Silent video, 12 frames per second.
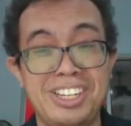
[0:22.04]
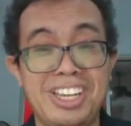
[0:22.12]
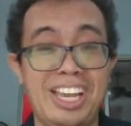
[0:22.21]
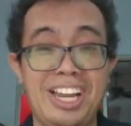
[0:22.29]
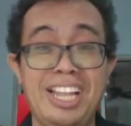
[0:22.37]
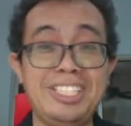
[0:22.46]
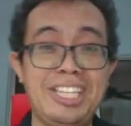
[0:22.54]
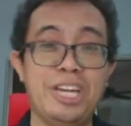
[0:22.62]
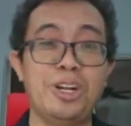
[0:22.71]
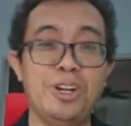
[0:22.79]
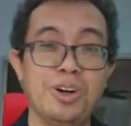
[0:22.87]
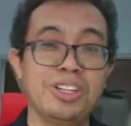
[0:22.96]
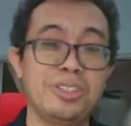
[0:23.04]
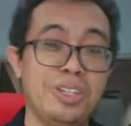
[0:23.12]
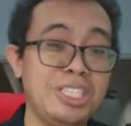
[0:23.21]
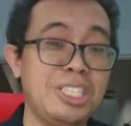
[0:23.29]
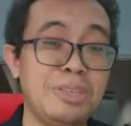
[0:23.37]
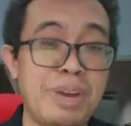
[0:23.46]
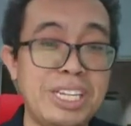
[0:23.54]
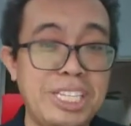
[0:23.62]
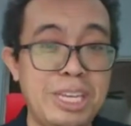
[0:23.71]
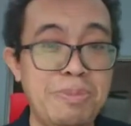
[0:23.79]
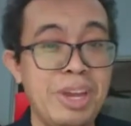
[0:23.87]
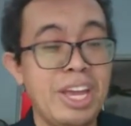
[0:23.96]
Okay, let's take a look. So this is my
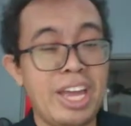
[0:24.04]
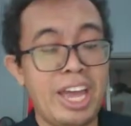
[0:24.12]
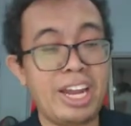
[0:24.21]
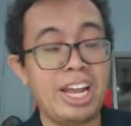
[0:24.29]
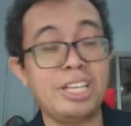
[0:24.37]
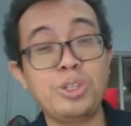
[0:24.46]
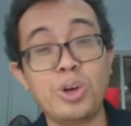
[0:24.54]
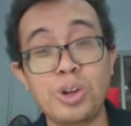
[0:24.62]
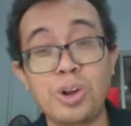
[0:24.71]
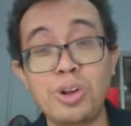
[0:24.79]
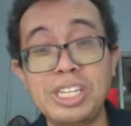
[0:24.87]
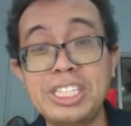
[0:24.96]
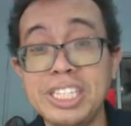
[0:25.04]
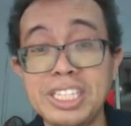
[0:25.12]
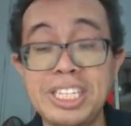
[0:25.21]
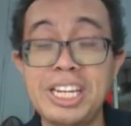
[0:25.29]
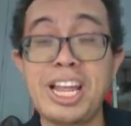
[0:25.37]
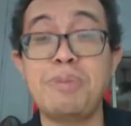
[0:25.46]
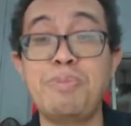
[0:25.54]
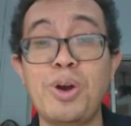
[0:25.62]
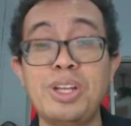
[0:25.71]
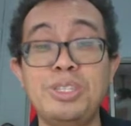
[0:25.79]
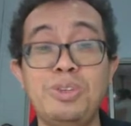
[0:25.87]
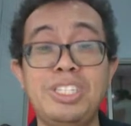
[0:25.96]
team, and I scored only 39
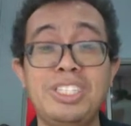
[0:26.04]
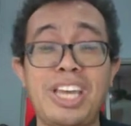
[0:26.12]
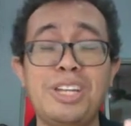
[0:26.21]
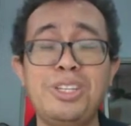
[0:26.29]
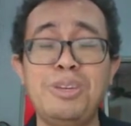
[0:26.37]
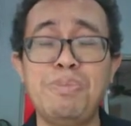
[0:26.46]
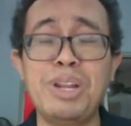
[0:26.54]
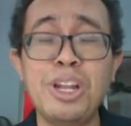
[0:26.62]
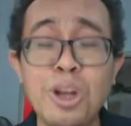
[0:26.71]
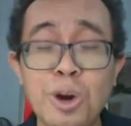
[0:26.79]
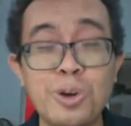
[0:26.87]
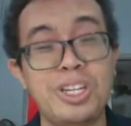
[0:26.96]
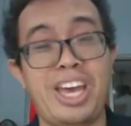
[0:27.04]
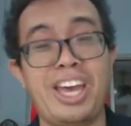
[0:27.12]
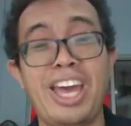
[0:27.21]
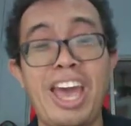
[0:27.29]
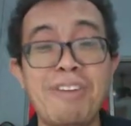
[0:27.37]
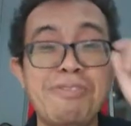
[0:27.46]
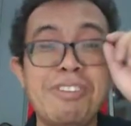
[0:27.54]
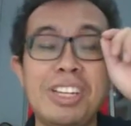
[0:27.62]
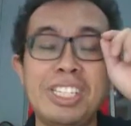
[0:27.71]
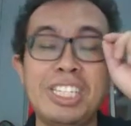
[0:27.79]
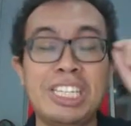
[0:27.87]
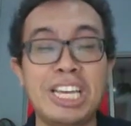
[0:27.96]
points, which is actually below the
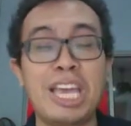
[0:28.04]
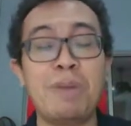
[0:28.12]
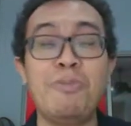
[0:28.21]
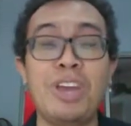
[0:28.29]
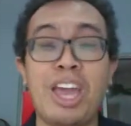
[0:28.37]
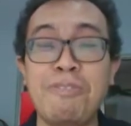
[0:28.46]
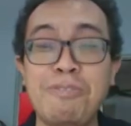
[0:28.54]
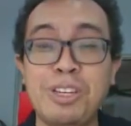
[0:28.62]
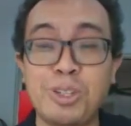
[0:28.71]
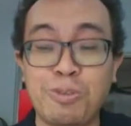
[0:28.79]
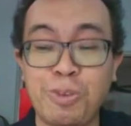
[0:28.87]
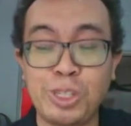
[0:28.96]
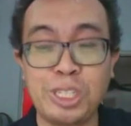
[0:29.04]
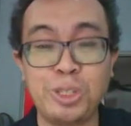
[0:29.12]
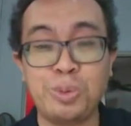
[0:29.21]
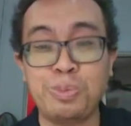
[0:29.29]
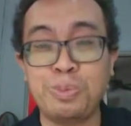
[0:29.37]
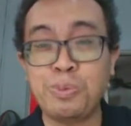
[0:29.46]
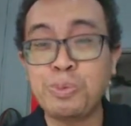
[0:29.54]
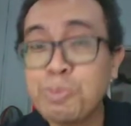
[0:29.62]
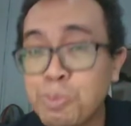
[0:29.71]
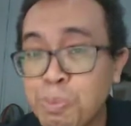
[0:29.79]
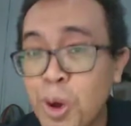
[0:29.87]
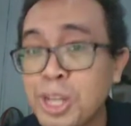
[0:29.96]
average, the game week average of 42
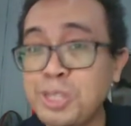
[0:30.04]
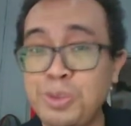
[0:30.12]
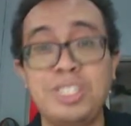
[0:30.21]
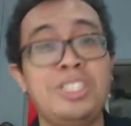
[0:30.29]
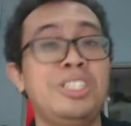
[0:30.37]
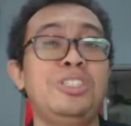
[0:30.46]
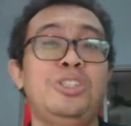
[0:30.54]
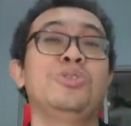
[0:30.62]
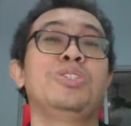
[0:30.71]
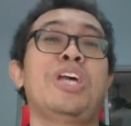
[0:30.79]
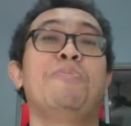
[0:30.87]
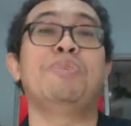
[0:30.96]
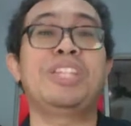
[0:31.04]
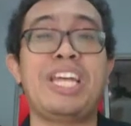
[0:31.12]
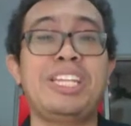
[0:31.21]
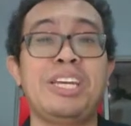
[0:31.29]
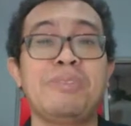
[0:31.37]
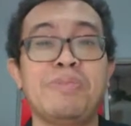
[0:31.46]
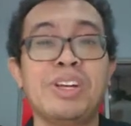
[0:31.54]
points, which just shows how pathetic